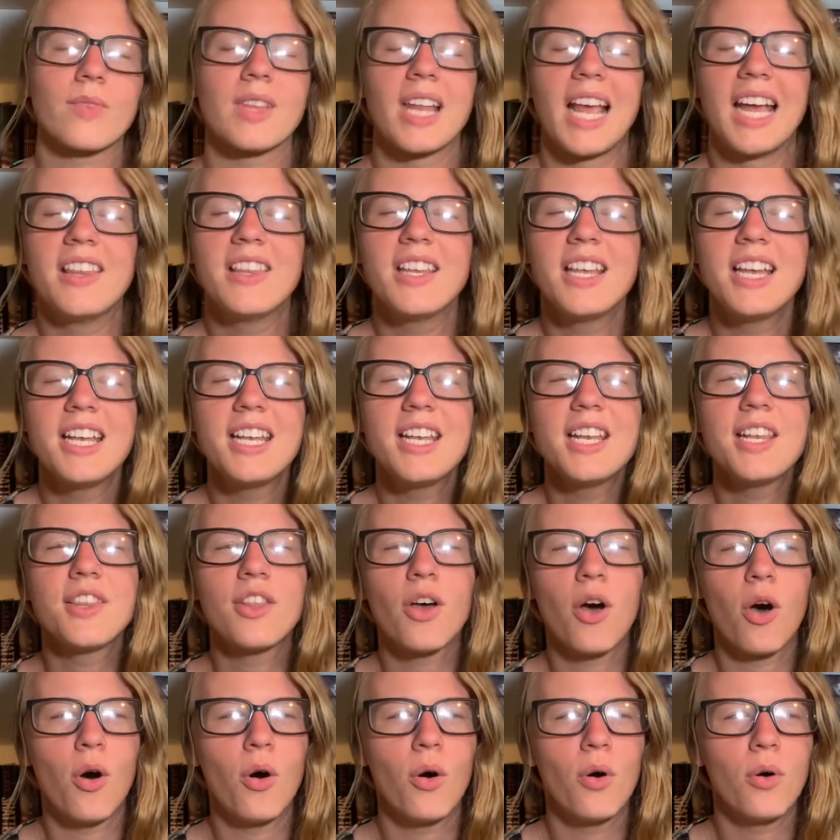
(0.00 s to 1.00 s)
And then the
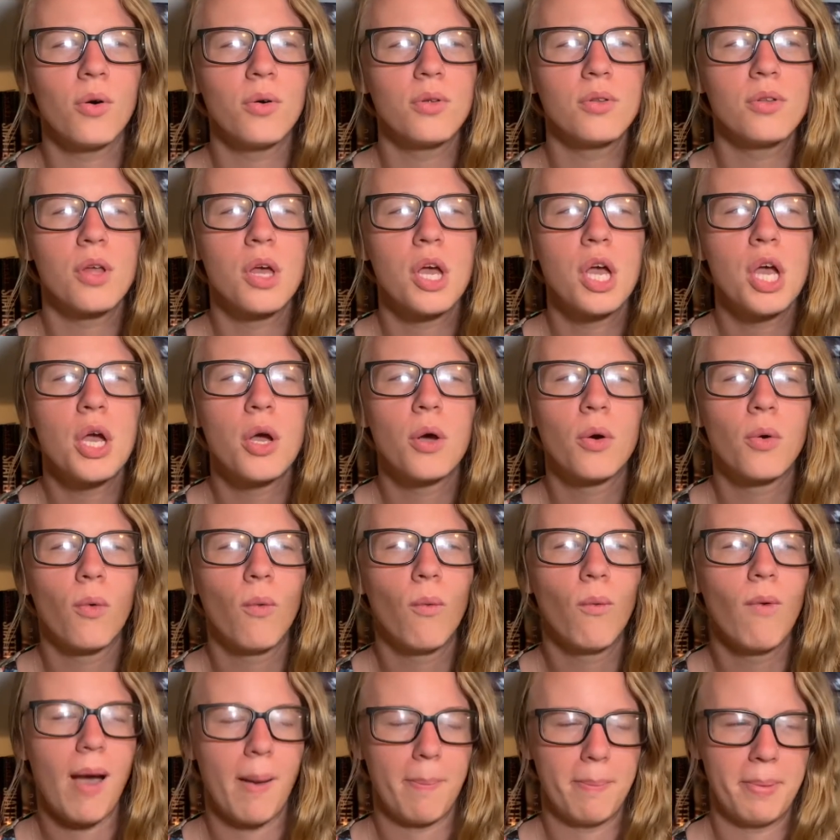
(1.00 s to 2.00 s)
whole
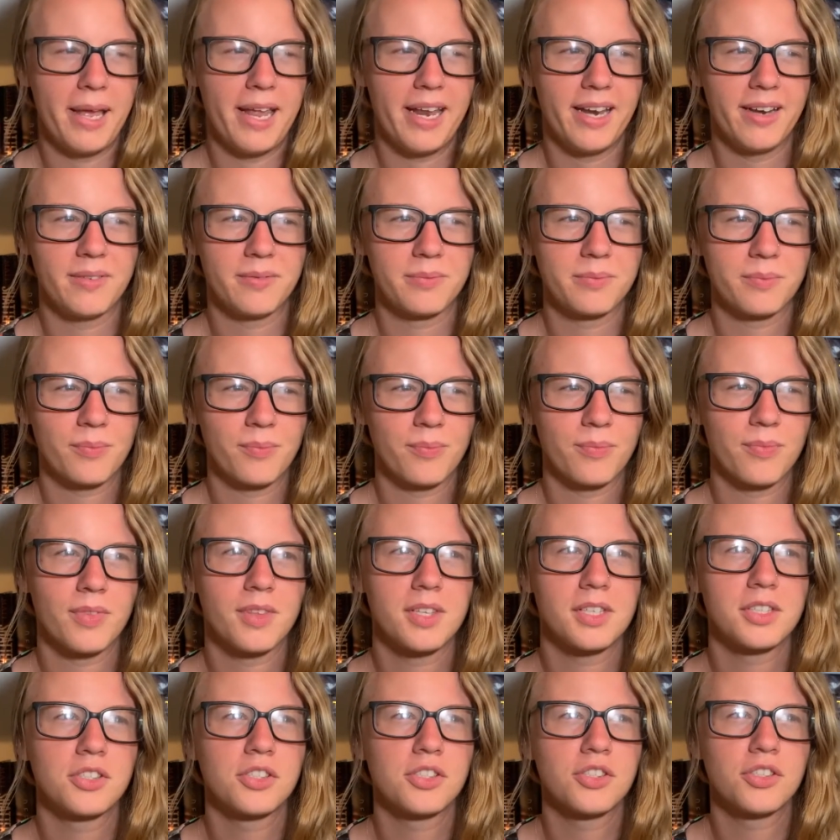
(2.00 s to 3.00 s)
weapon.
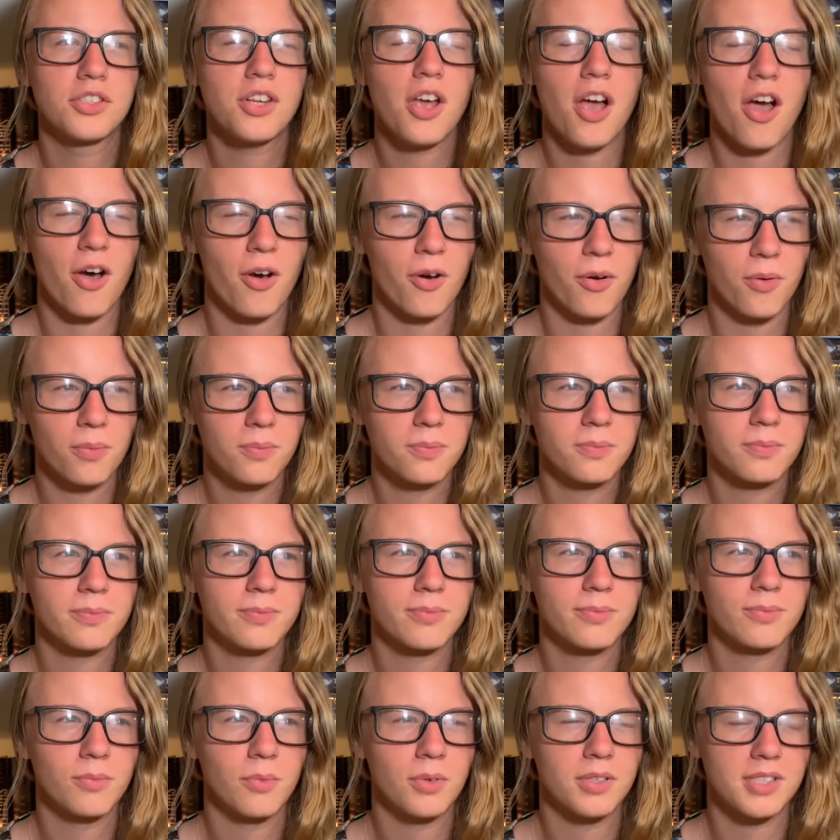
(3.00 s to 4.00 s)
So,
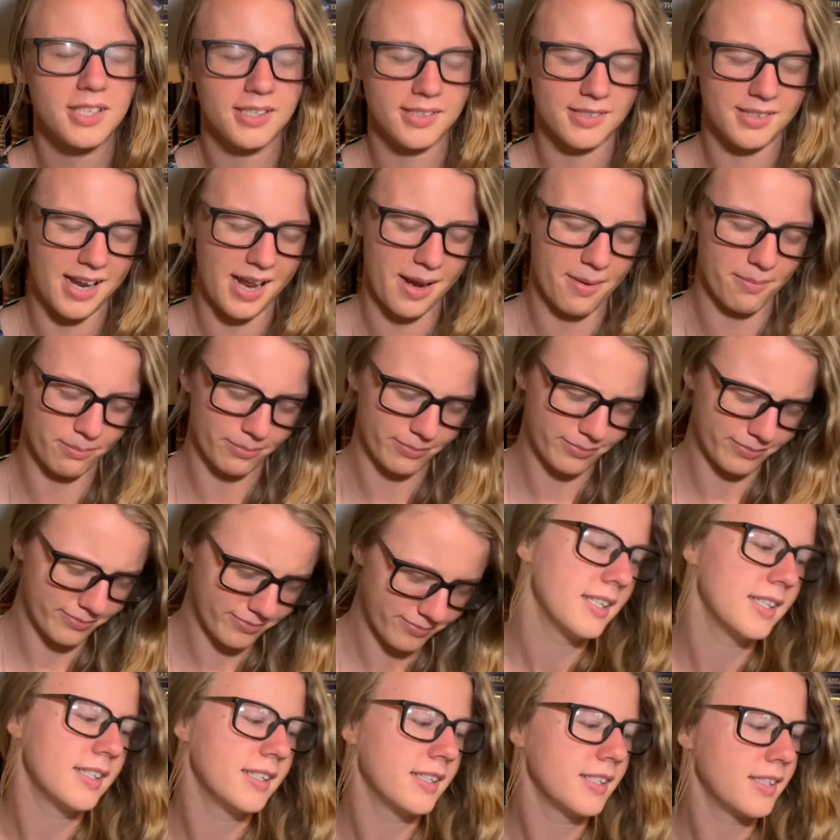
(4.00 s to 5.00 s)
what's his name?
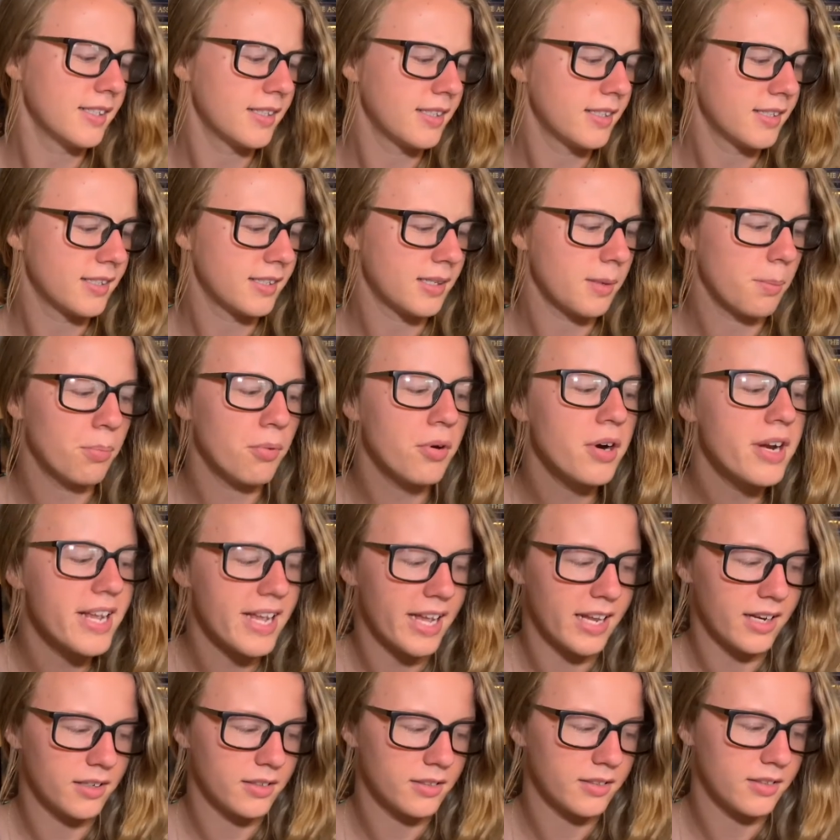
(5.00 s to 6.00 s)

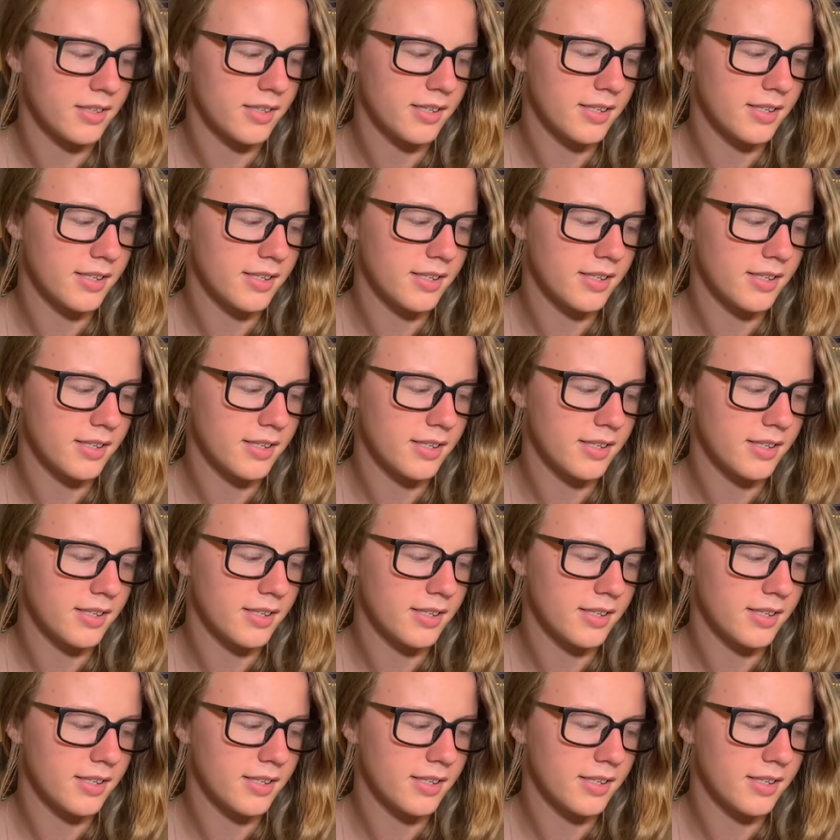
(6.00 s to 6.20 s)
Cibrian.